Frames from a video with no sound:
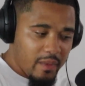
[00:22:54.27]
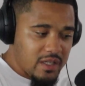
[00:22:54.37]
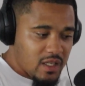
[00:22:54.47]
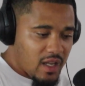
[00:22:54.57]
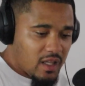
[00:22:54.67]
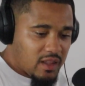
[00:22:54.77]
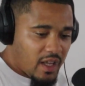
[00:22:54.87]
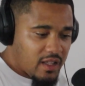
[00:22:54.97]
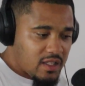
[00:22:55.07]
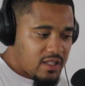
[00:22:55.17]
Yeah. It's another
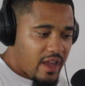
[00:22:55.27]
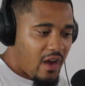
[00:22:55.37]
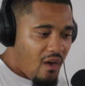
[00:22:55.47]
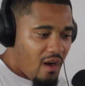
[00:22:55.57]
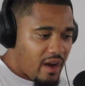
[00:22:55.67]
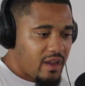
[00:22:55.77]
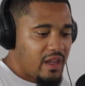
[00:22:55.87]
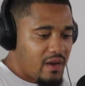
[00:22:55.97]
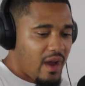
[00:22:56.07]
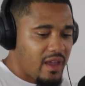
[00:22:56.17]
thing to say, all right,
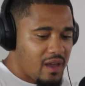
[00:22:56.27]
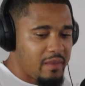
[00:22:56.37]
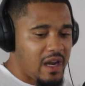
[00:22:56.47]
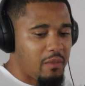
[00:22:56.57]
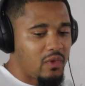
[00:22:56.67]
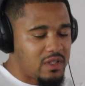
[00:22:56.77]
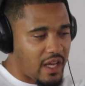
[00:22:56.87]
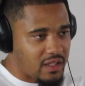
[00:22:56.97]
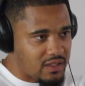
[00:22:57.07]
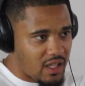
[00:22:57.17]
here I am, and I'm going to
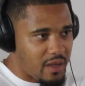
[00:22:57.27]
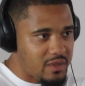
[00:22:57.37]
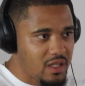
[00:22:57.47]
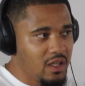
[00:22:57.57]
take the steps.